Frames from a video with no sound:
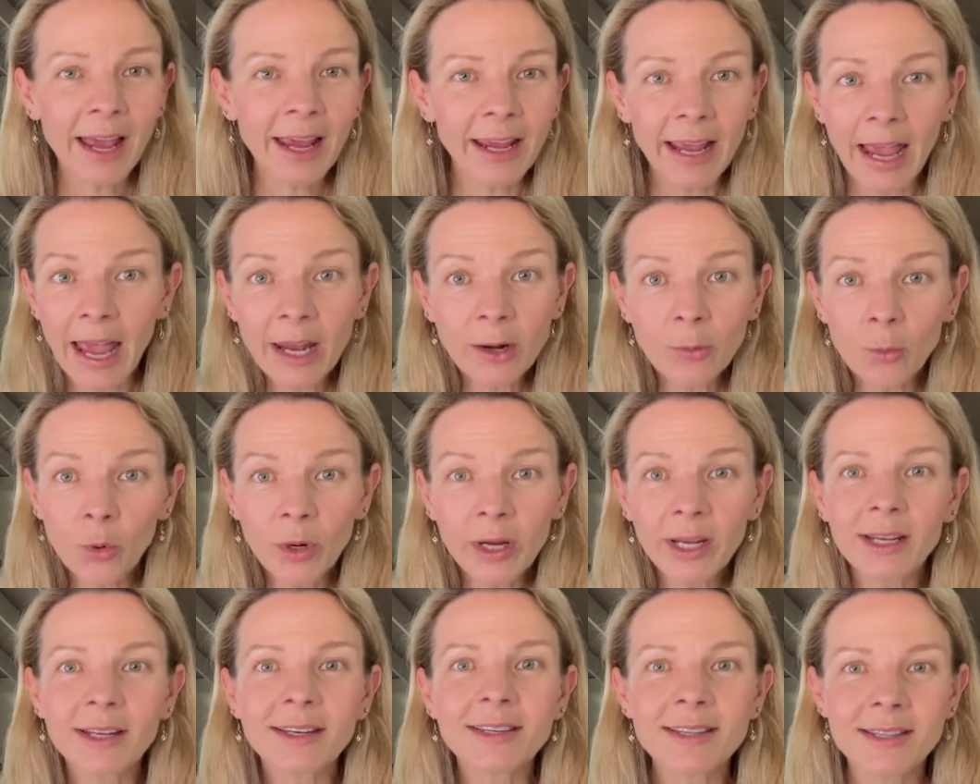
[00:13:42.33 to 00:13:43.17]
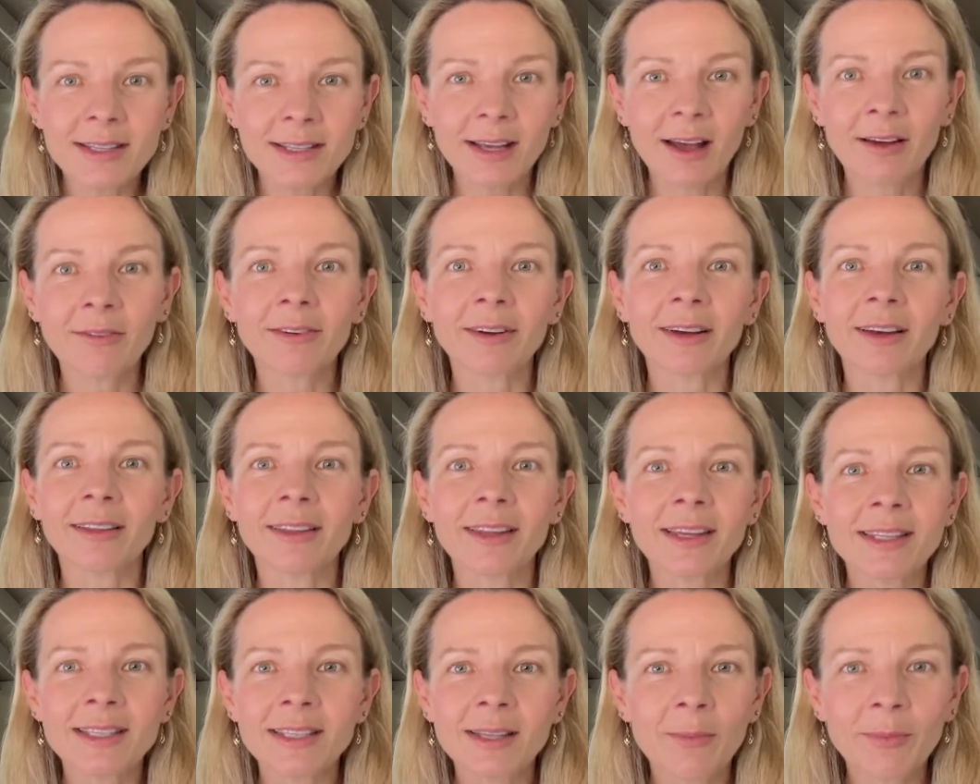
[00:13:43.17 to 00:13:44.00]
and we discover
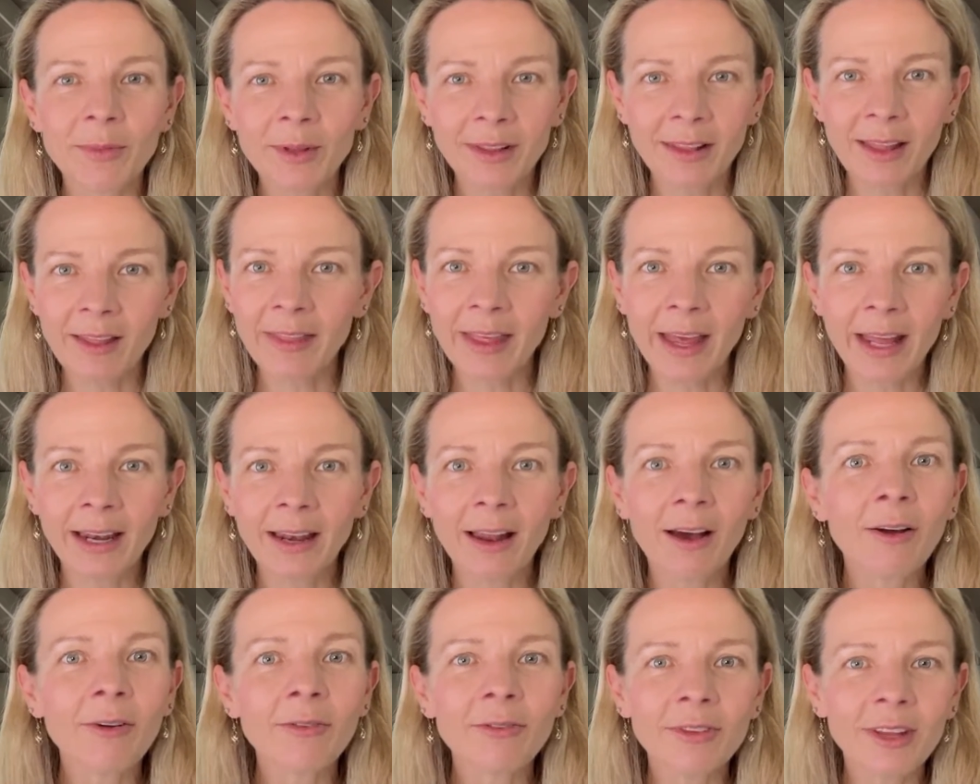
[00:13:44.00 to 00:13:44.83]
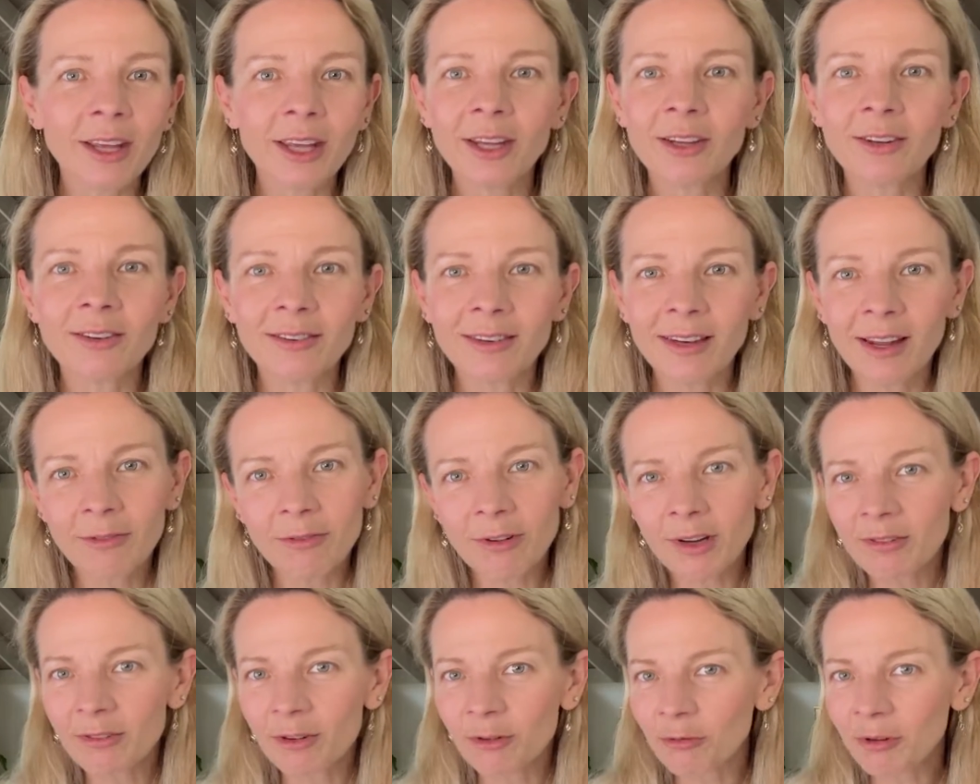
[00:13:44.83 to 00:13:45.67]
there's something that they love that you never
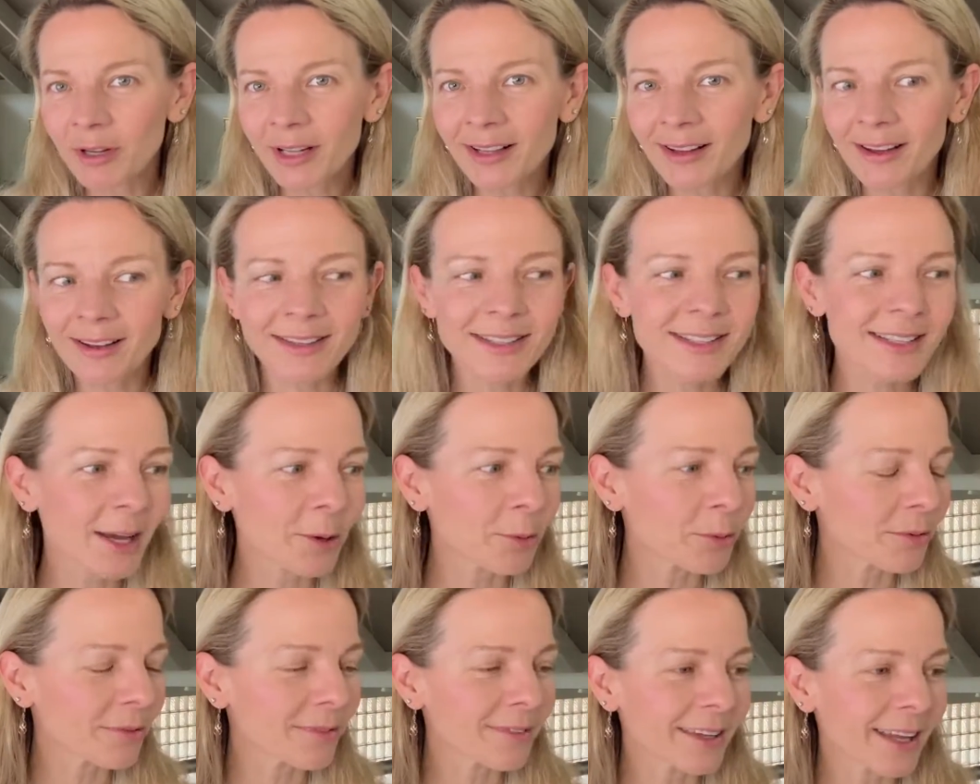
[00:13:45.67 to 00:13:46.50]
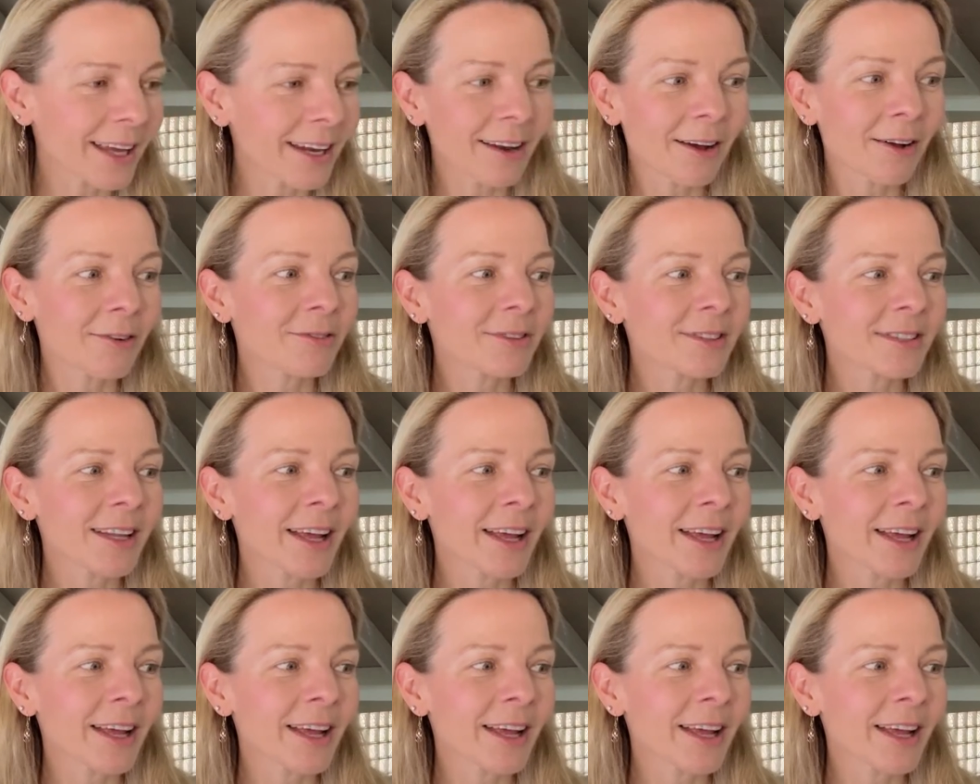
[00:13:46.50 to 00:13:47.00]
even realized they loved.